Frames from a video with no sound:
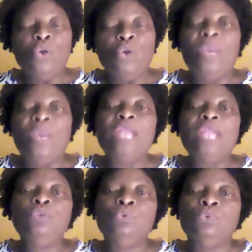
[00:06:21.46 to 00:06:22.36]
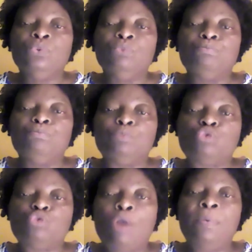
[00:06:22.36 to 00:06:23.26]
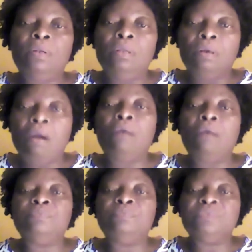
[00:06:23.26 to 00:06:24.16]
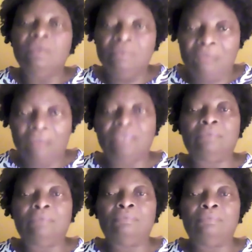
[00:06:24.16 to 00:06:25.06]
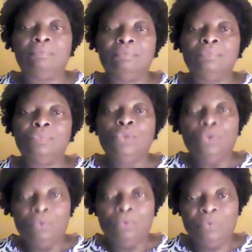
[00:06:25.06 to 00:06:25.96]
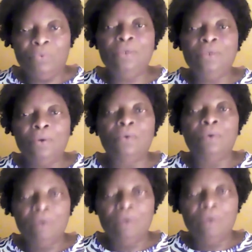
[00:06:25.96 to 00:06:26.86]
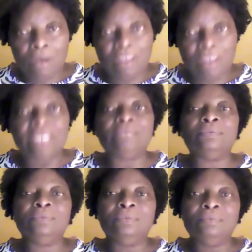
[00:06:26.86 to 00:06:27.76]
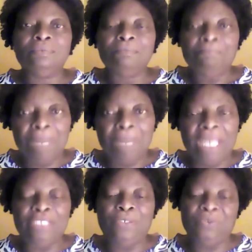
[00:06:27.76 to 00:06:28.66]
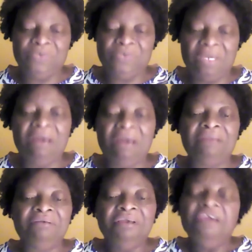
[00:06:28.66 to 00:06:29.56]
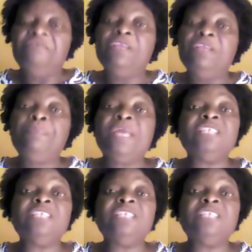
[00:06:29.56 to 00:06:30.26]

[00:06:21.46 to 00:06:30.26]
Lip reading: When trouble comes knocking, we go calling out to God. Philippians